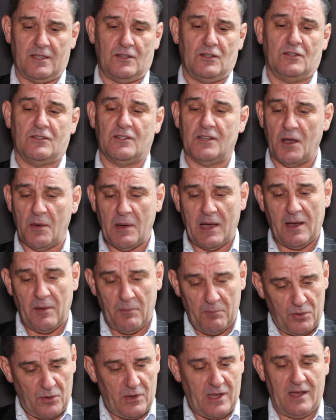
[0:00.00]
You'd go
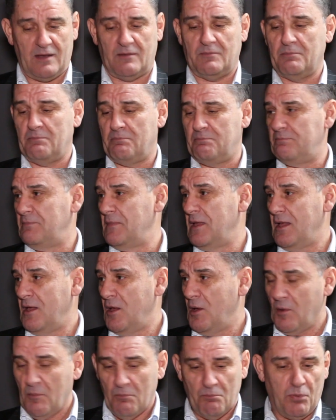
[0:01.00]
out, put out
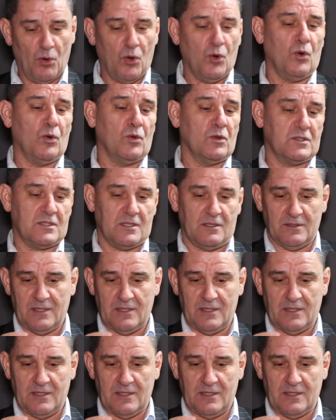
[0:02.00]
balls